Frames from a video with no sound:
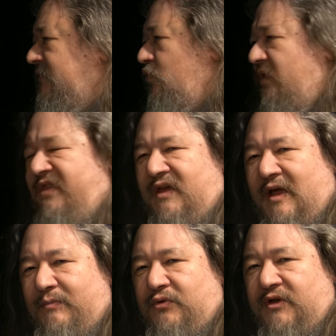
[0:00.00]
and one thing
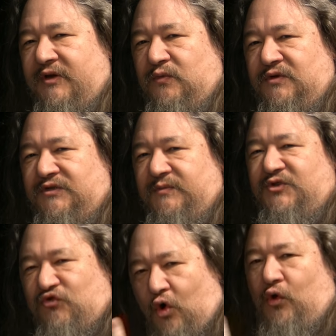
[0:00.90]
I put in was some
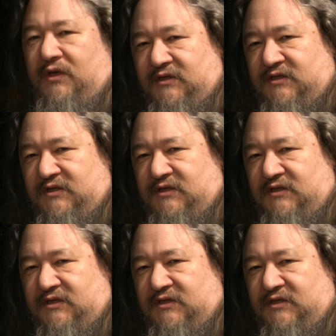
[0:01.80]
scrolling